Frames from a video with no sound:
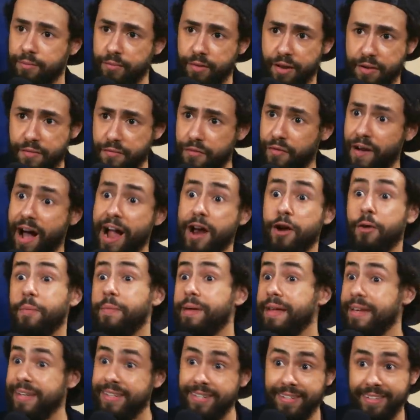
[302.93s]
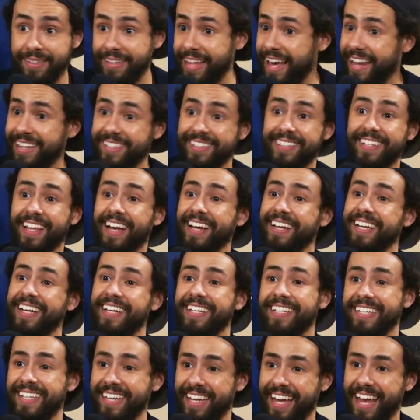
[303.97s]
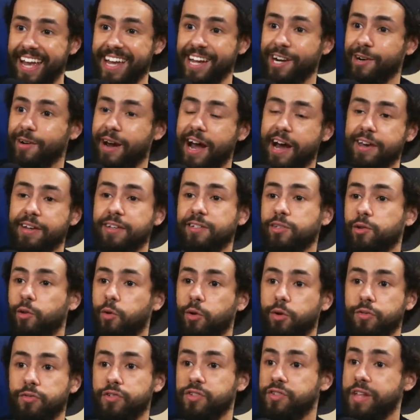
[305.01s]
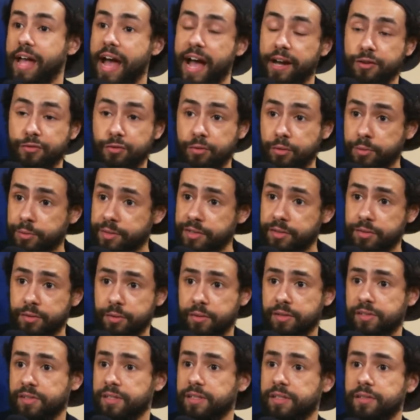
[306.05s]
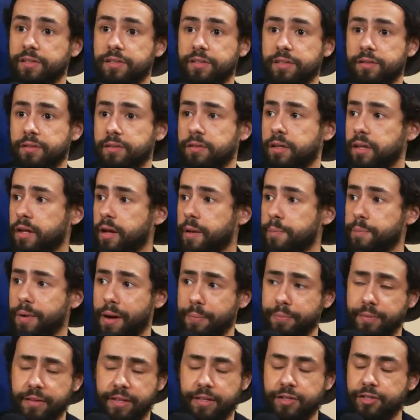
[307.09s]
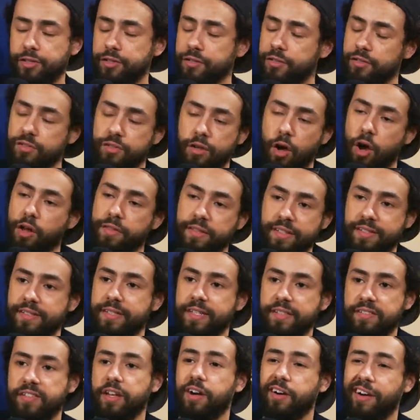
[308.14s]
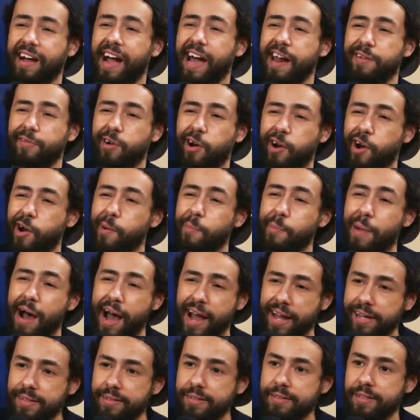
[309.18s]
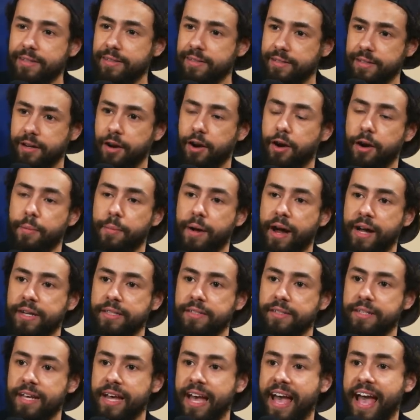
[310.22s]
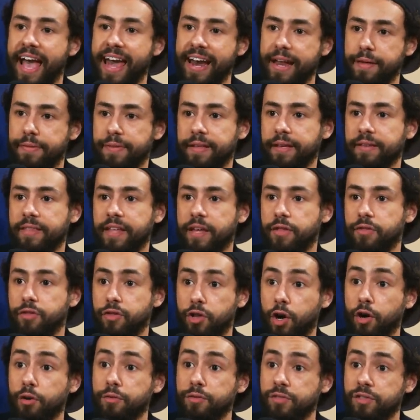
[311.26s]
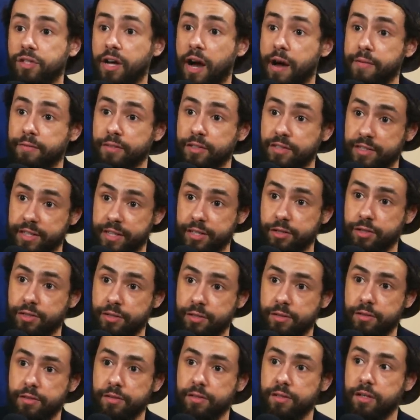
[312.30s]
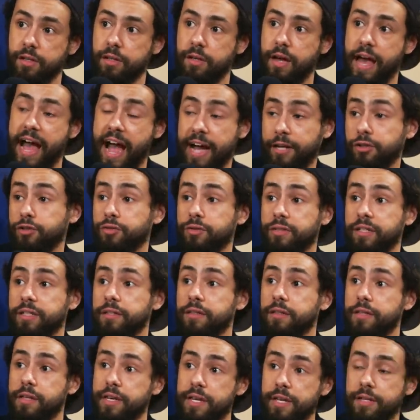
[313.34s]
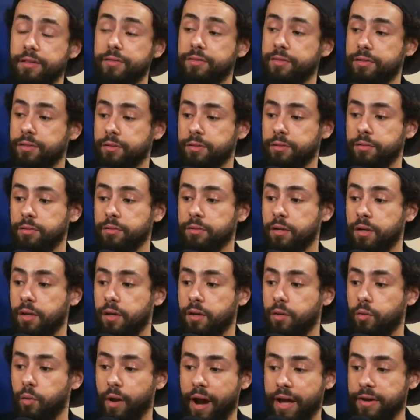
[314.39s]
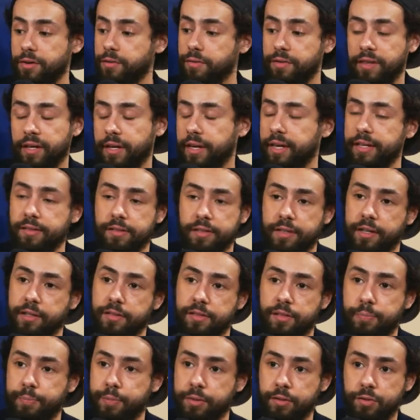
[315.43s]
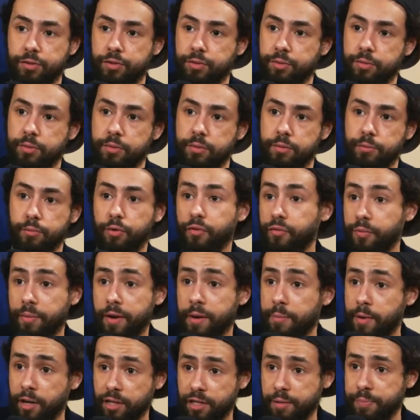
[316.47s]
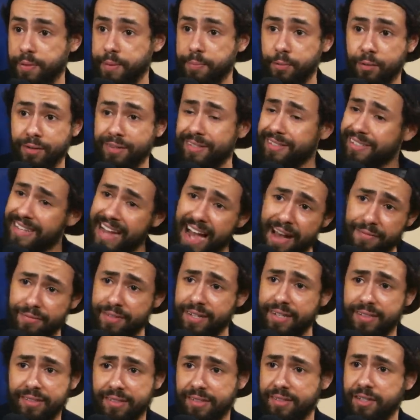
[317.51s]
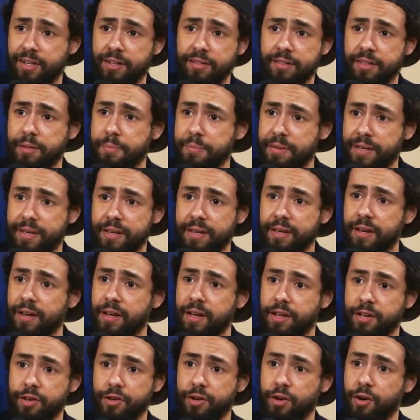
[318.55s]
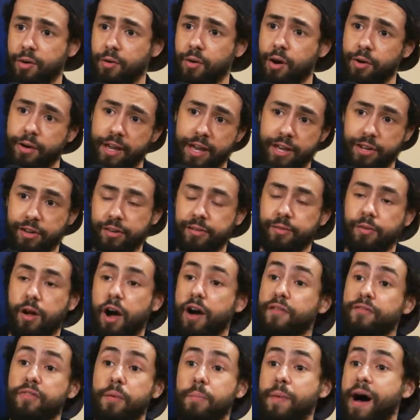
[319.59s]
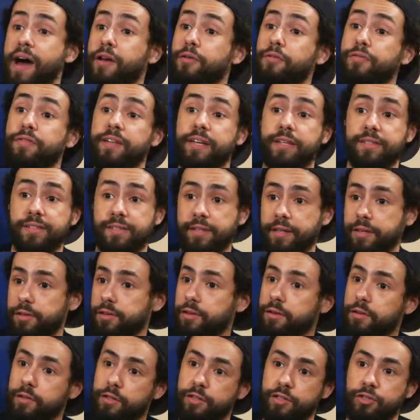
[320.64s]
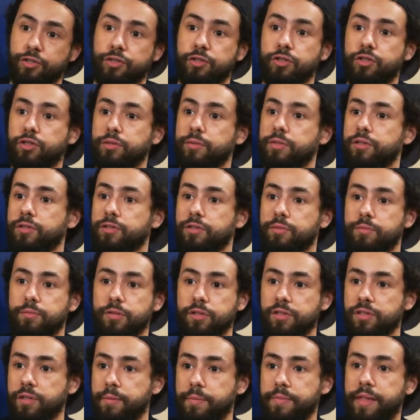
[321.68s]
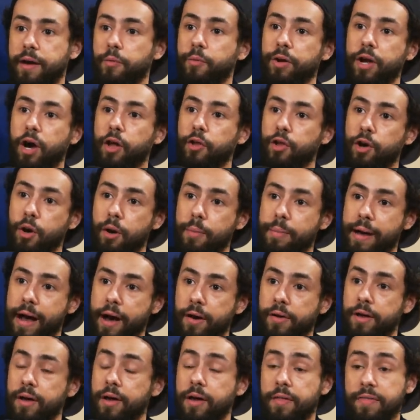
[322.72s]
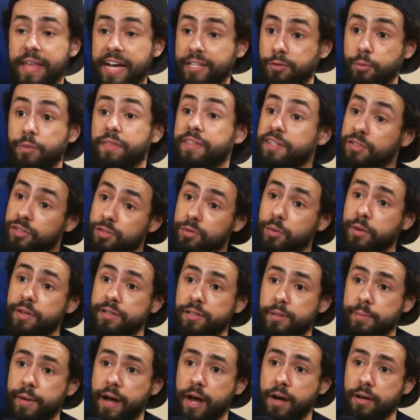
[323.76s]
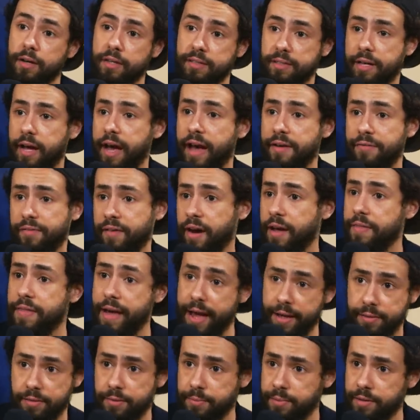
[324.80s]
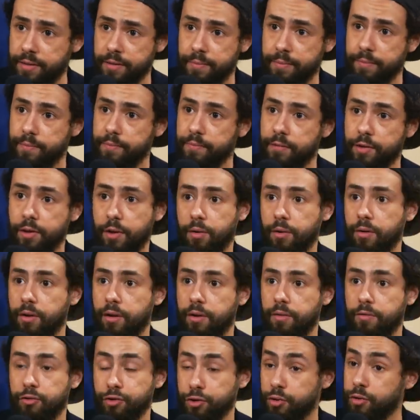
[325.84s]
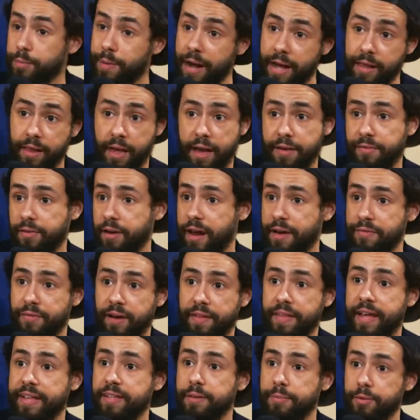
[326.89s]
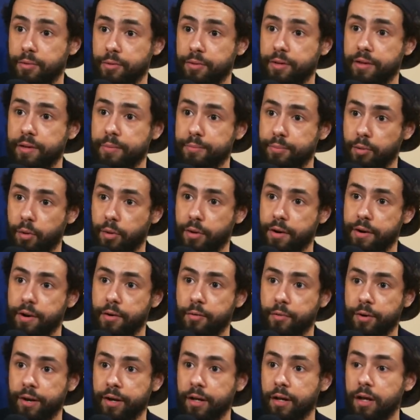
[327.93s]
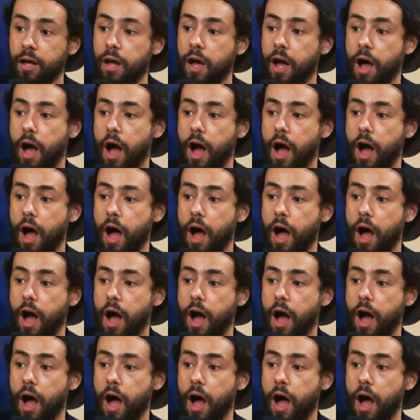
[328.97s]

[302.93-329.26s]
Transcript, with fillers: environment that is like decaying around us, or just actual resources and population, there's all these things that are kind of on our minds, that sit on our minds. And I think that those conversations actually lead to what I do think is like a spiritual movement amongst people. It doesn't have to necessarily be, you know, okay, of the monotheistic, you know, Christian, Jewish, Muslim that we all know about. That's what this story is about, because I find that to be, you know, true to my life, and I find that to be really important and real.